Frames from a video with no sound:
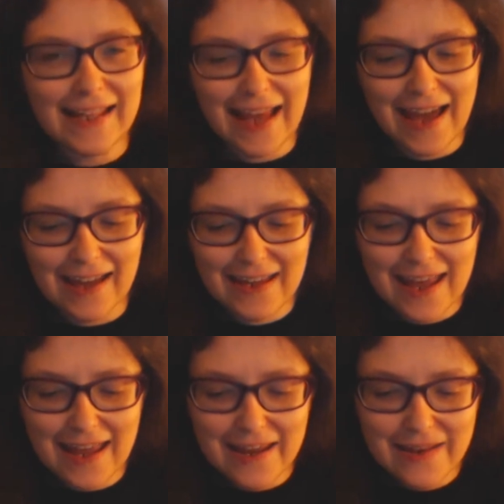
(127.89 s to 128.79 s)
like
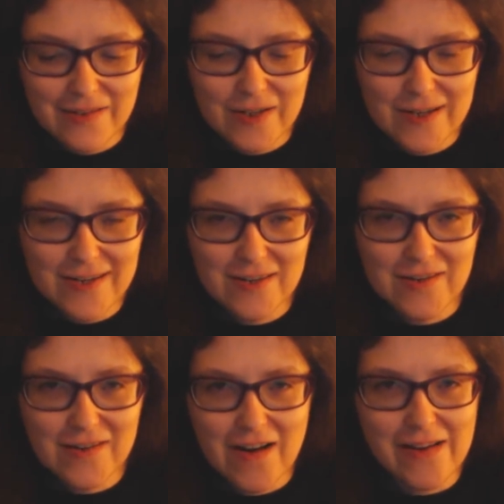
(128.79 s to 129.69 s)
in Toy
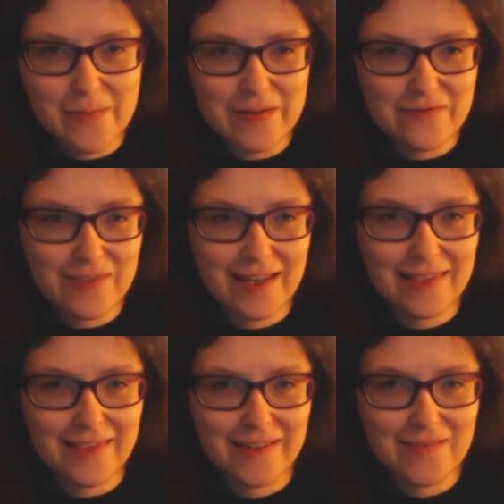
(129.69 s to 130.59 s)
Story with
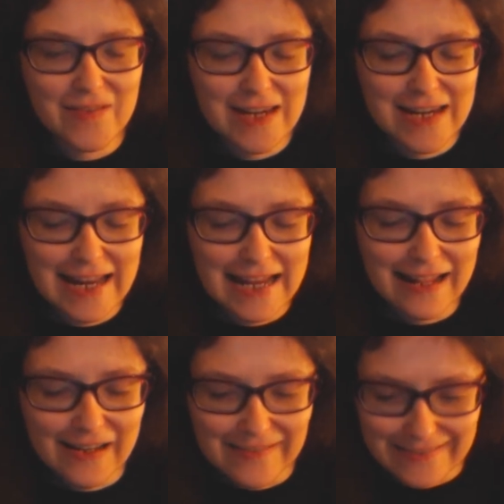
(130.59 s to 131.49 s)
the green
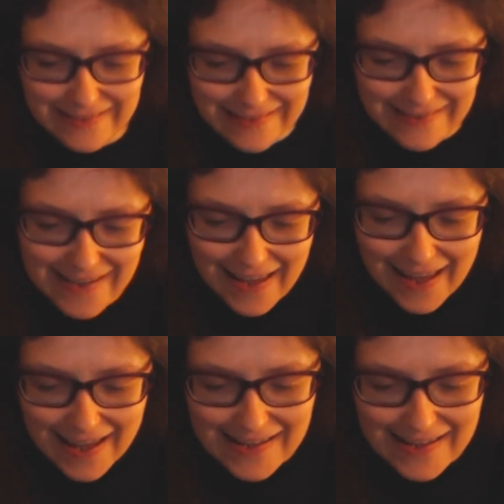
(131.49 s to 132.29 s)
aliens,